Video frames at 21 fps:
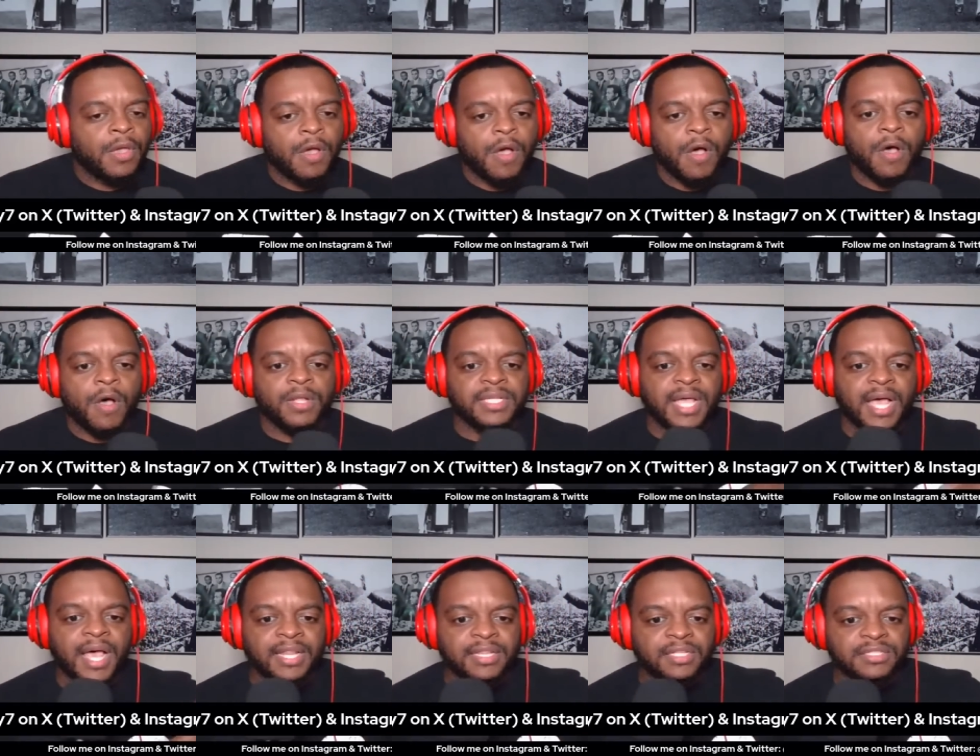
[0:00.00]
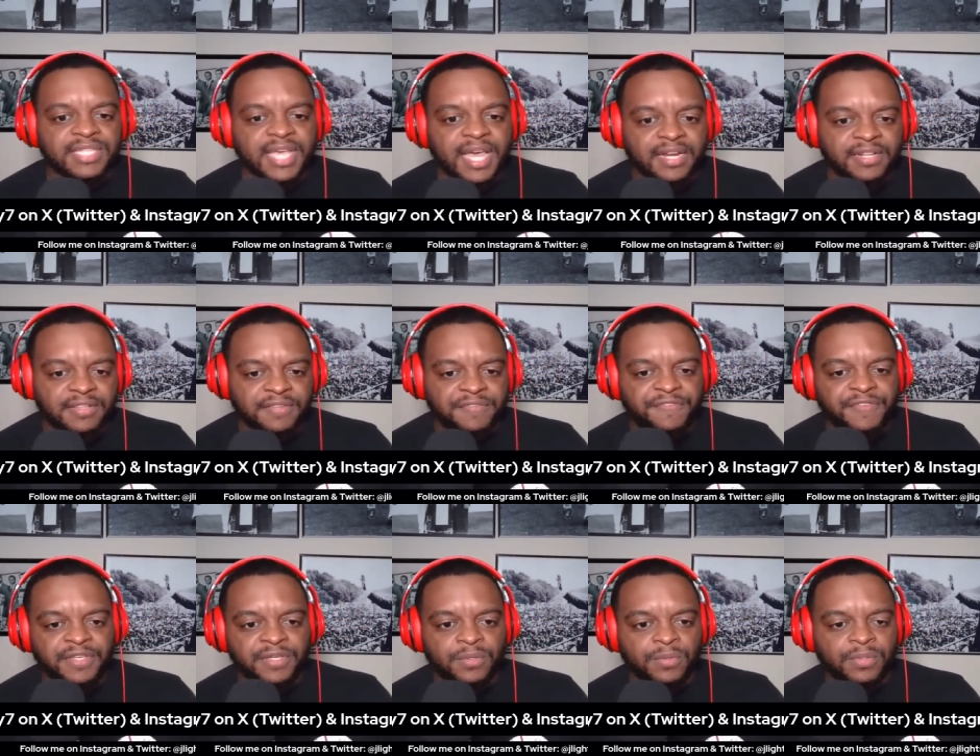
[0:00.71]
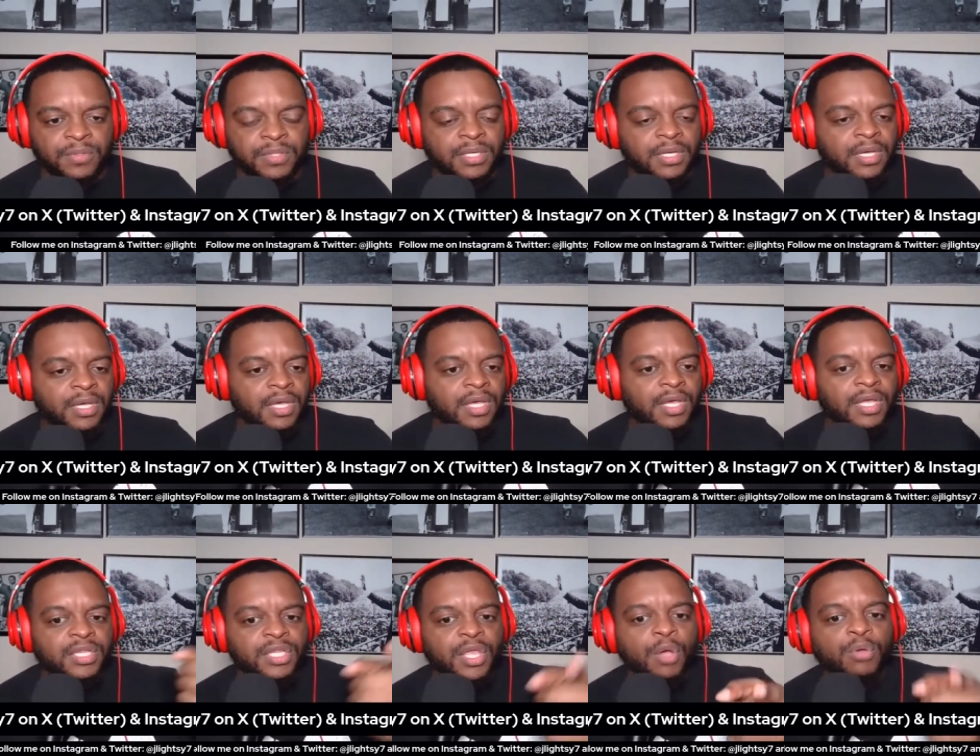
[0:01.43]
On the other side of the field,
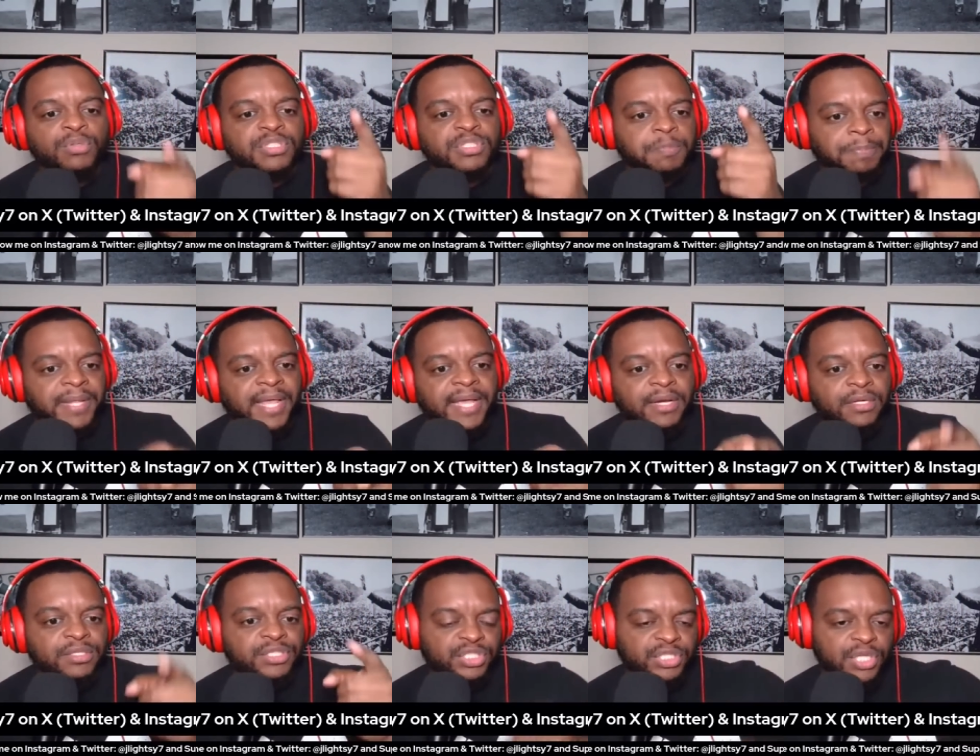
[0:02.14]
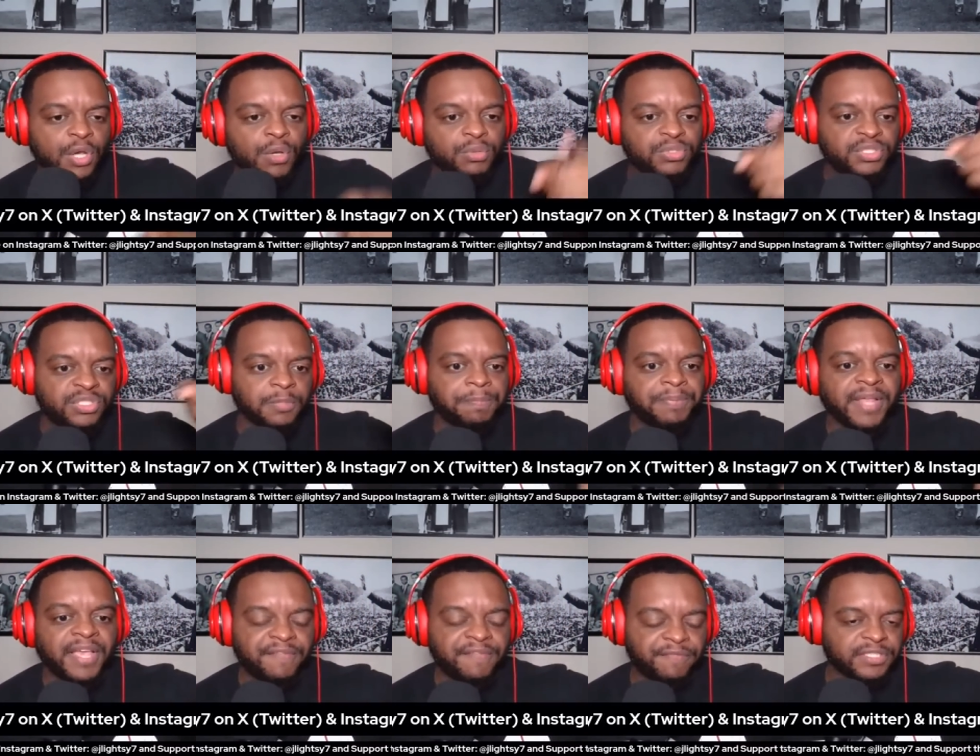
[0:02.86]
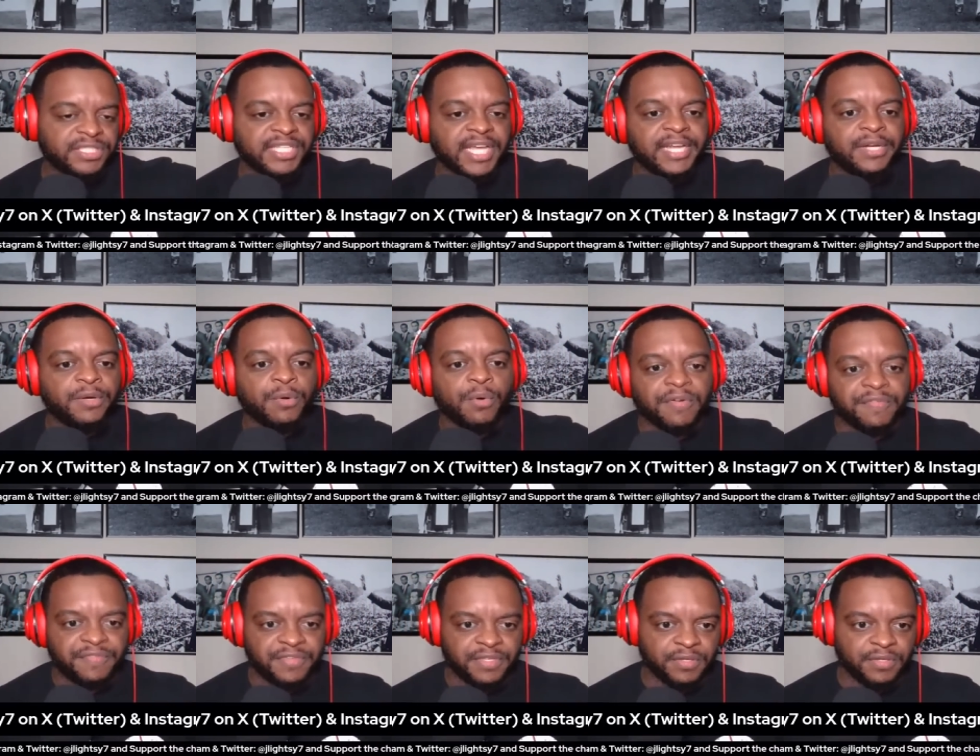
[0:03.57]
those players chose to play for Jay
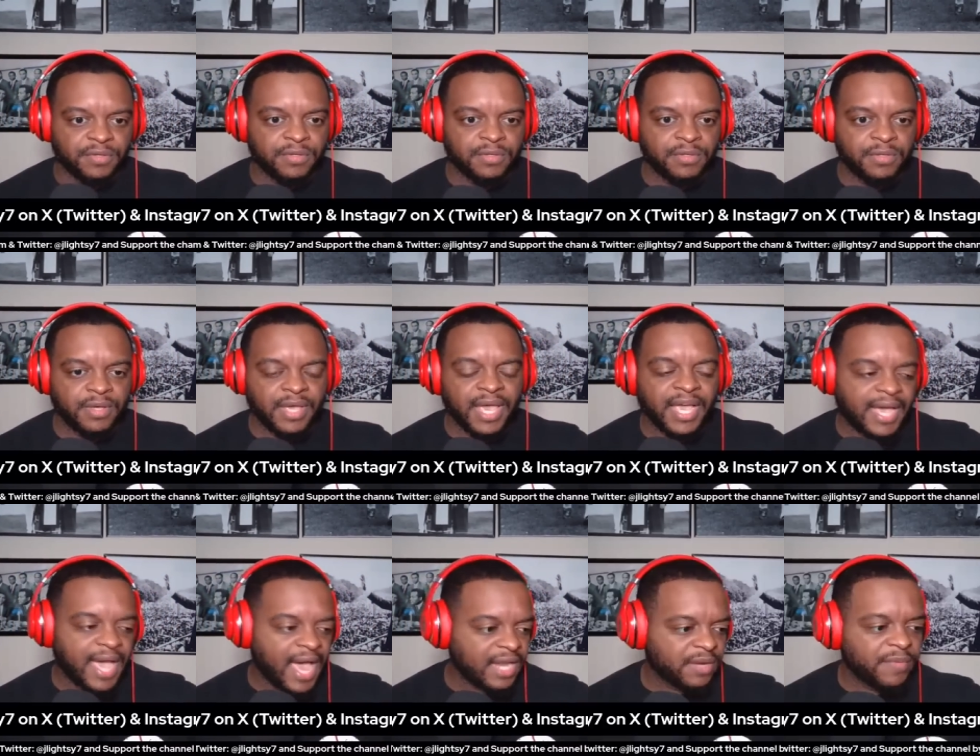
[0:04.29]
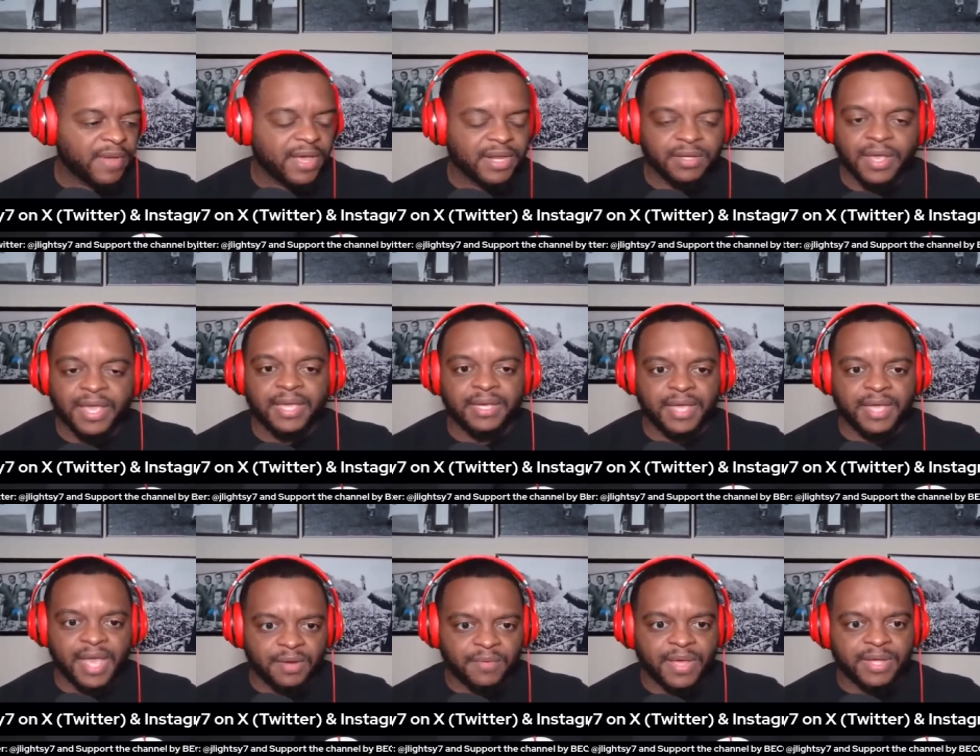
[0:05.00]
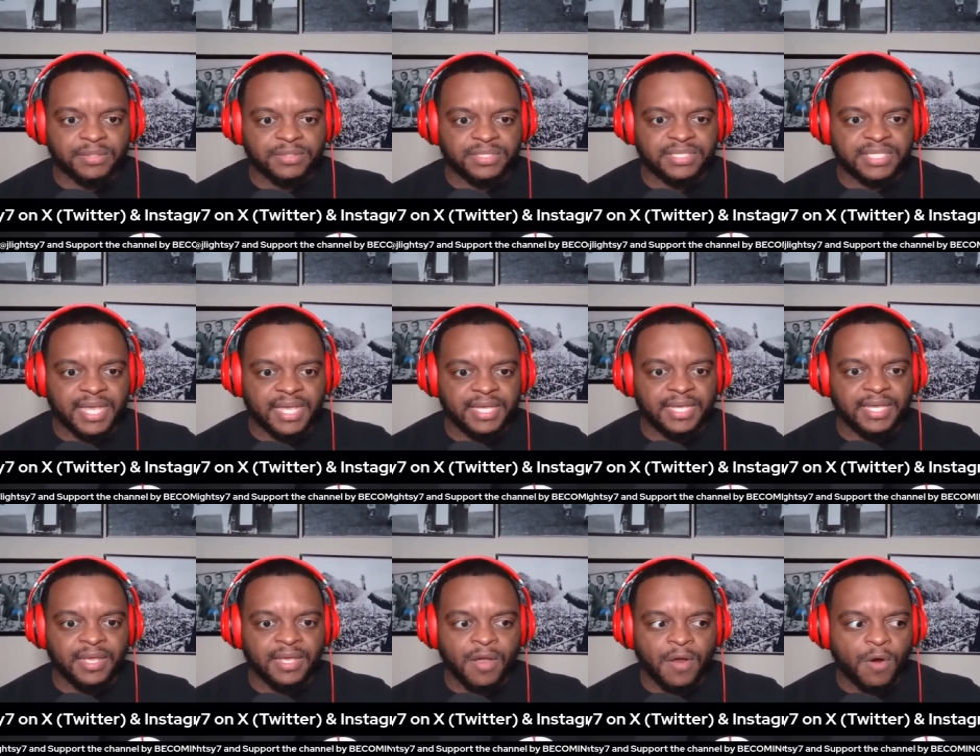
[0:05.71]
Norvell at Colorado at Colorado State
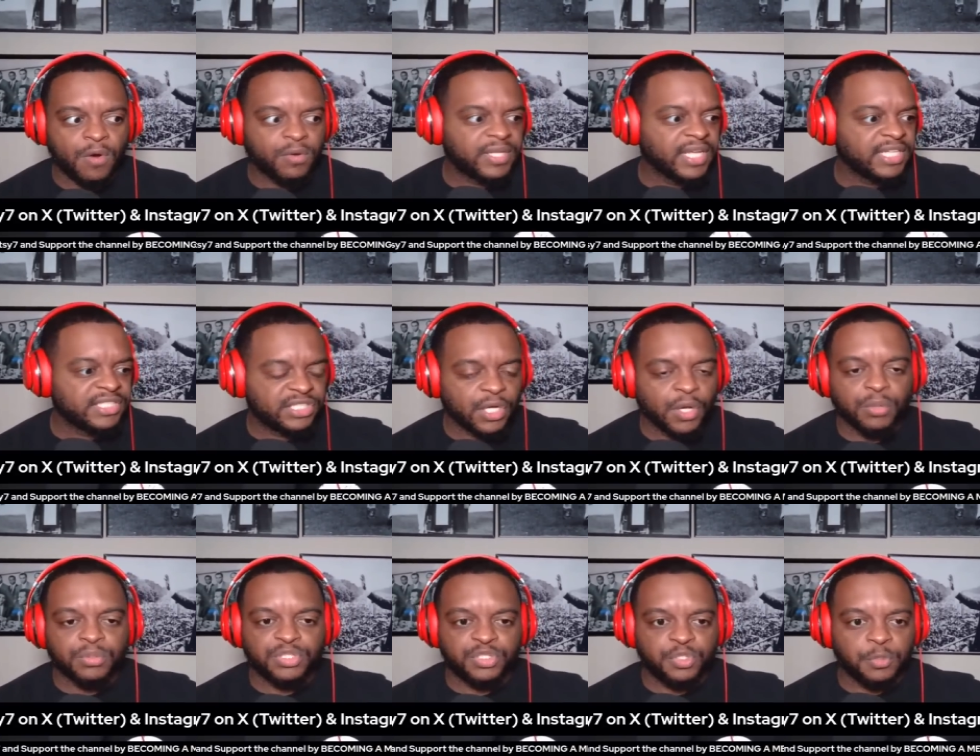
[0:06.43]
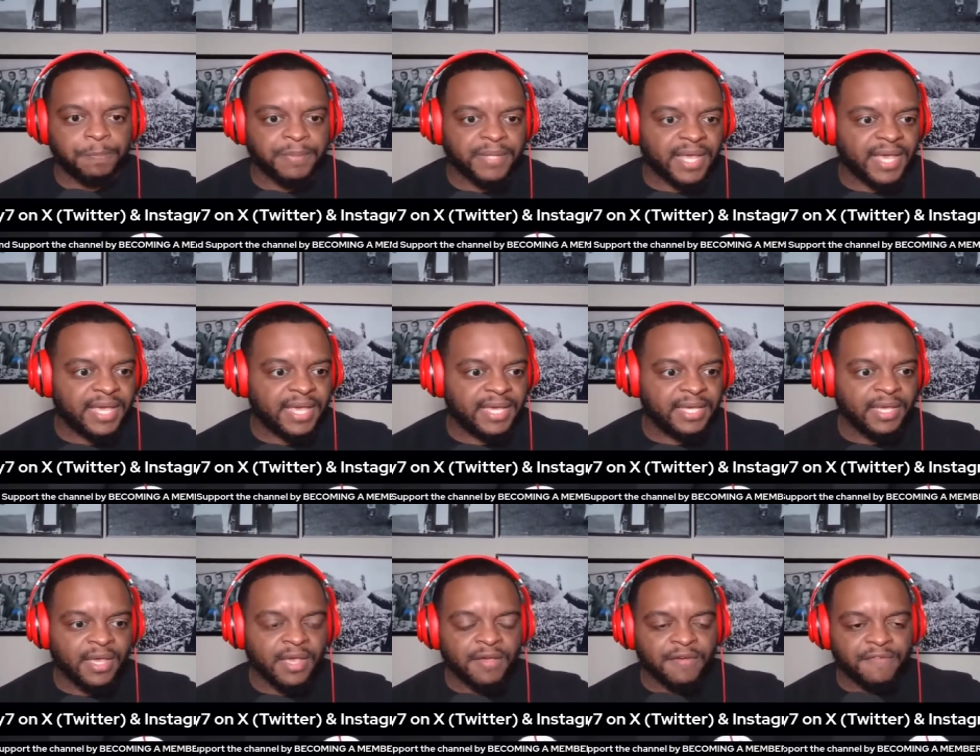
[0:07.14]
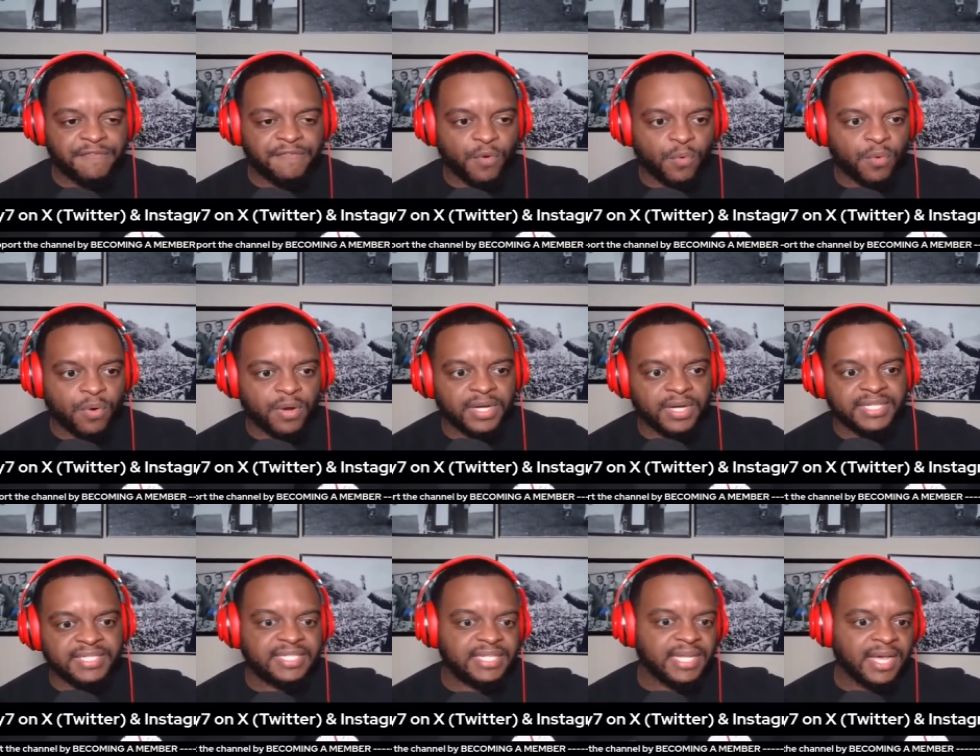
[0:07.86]
or they chose to play for
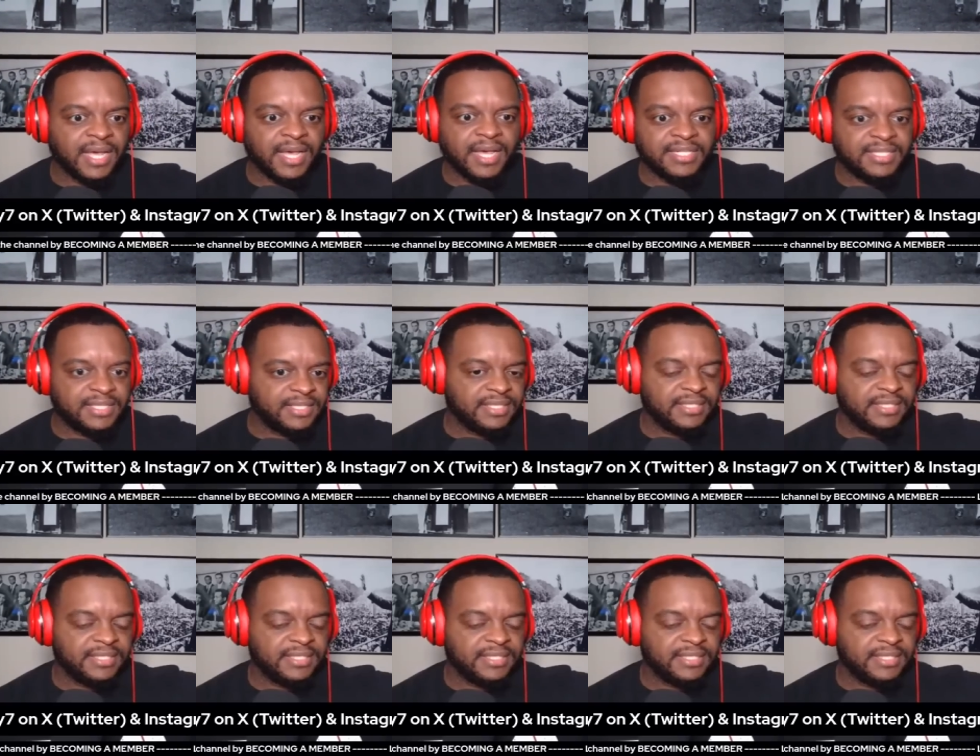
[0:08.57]
uh,